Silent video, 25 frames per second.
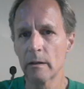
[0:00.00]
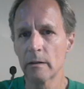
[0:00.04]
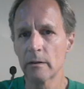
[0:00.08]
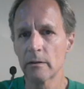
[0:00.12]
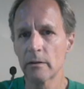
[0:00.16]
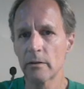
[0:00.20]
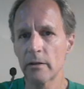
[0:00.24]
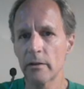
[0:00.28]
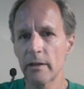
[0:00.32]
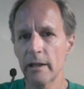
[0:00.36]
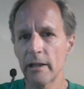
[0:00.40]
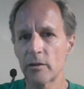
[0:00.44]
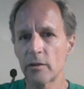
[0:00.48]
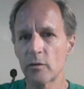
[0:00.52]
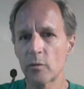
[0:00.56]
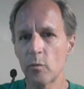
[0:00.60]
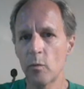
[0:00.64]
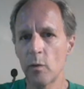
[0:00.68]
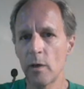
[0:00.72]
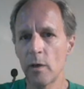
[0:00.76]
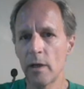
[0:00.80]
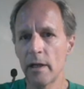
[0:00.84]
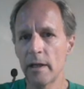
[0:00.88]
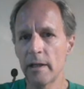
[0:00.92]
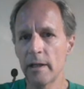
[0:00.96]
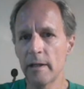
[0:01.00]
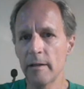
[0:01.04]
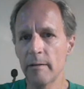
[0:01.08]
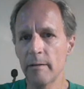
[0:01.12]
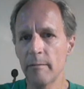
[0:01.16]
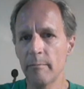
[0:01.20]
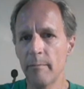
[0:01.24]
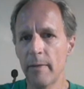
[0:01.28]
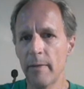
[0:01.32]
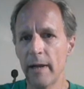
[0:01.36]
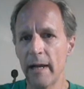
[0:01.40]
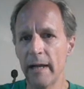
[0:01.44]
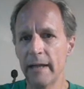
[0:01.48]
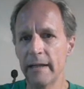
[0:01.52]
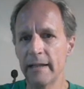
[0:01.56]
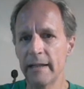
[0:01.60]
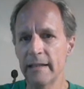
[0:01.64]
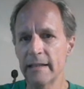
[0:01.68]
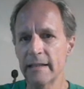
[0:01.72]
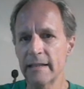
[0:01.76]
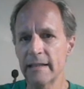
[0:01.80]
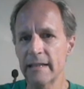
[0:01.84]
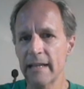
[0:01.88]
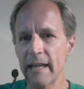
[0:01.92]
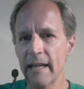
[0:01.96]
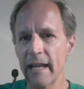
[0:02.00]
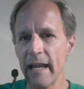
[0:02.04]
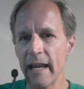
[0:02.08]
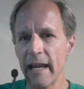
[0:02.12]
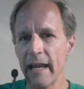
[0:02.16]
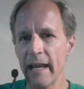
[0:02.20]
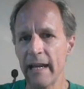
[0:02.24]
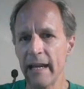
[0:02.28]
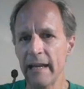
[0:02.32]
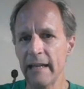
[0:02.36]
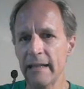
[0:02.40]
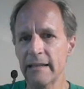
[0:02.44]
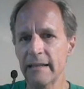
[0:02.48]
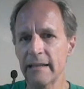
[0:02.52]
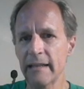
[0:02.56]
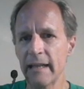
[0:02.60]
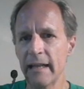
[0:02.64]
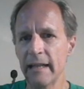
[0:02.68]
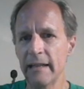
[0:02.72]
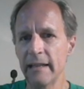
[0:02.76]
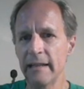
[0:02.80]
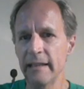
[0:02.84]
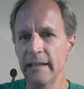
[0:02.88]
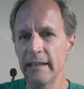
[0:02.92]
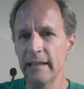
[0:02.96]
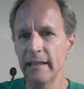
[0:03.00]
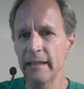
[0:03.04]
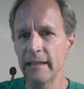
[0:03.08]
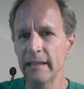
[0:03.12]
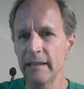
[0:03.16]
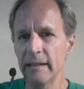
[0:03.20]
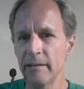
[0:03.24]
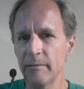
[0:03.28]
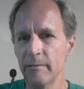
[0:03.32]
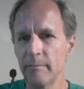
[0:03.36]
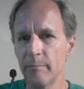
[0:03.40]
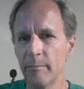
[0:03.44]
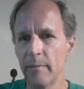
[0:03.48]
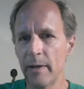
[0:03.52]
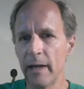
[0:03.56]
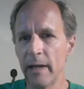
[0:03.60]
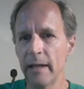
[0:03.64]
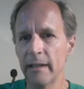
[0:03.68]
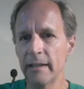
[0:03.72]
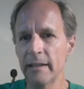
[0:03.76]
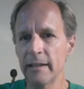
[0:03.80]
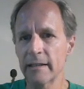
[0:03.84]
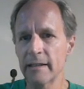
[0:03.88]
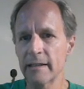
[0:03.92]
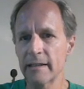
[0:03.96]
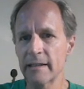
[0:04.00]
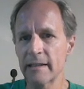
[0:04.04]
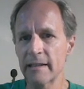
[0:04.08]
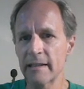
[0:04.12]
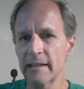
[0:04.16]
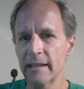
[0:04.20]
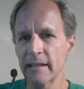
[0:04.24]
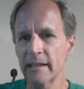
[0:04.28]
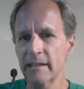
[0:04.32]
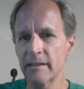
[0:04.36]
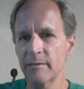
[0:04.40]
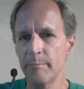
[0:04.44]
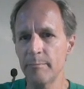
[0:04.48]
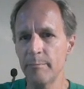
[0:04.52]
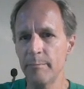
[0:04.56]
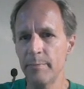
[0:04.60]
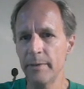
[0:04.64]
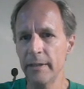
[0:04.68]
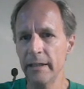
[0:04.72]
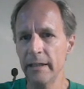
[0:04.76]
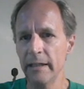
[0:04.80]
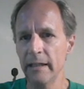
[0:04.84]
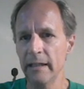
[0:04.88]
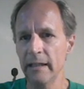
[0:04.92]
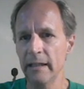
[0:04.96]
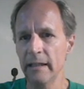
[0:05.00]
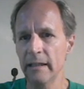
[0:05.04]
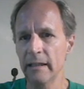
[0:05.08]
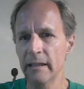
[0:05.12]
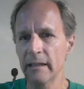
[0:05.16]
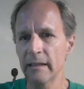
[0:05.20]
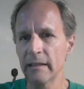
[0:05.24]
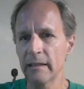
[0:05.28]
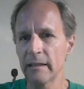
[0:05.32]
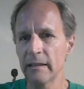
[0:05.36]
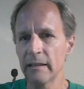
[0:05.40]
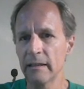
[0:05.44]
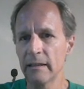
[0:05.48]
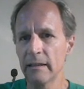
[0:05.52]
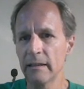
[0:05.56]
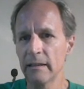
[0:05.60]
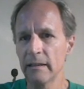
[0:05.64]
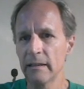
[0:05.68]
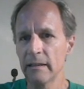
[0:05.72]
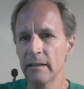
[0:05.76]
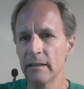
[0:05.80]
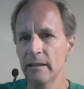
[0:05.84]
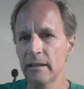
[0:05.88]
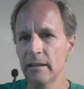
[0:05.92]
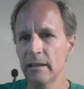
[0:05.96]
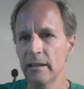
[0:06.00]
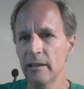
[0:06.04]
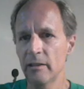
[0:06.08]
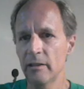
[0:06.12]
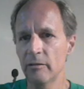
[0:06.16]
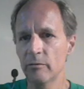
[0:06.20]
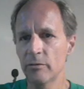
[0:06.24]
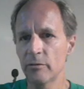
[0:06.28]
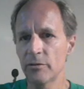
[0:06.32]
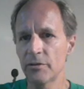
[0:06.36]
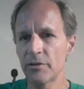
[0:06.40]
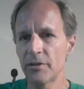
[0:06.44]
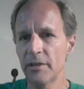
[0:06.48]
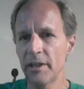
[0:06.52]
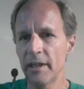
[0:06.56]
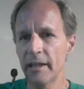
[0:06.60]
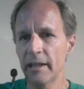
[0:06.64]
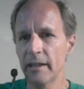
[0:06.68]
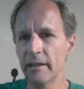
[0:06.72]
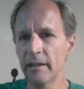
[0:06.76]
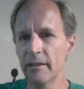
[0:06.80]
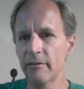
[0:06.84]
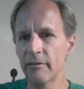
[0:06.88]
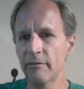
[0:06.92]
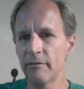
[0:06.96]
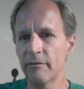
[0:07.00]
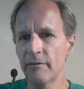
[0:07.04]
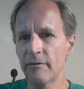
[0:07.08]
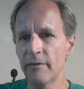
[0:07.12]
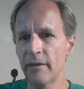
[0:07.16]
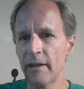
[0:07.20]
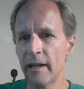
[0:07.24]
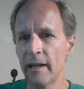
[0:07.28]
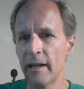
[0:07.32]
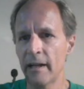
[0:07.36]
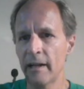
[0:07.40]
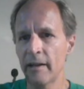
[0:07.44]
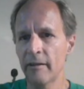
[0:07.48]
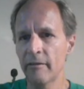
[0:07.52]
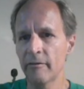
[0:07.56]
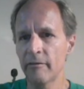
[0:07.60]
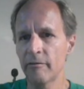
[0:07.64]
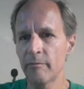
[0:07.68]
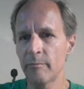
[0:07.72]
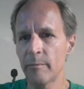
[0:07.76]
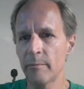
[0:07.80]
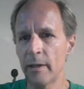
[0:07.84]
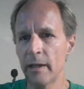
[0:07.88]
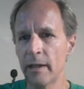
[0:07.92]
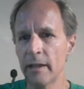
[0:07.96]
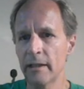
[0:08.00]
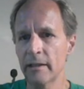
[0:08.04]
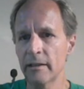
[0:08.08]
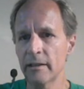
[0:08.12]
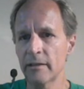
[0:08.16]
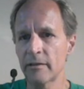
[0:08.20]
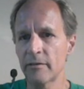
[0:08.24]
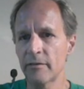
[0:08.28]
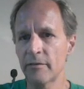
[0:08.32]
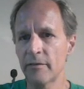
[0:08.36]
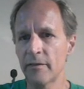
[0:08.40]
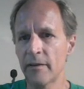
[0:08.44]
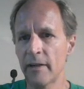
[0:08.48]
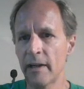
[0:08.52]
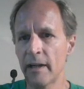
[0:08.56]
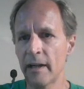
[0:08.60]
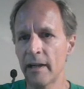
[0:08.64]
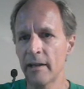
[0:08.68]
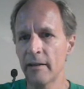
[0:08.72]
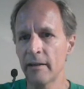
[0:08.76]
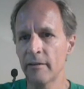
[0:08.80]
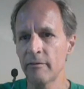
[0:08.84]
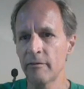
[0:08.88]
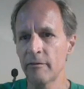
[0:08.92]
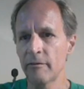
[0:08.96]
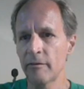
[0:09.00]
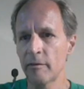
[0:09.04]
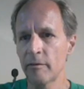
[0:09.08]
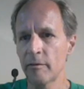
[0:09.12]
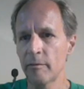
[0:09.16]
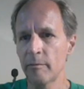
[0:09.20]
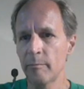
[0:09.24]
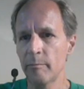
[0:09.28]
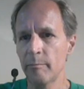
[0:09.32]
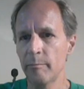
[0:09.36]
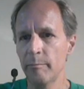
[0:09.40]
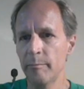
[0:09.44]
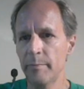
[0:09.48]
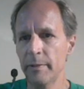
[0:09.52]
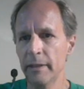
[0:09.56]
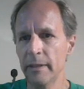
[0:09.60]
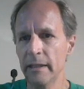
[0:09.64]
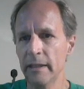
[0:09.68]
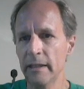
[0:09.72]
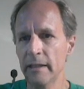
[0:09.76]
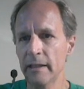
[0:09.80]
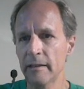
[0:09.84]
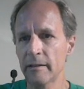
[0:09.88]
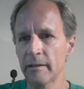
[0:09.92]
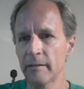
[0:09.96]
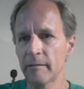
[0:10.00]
So that's 1 minus 8 and then minus 6b equals negative 5 minus 5b.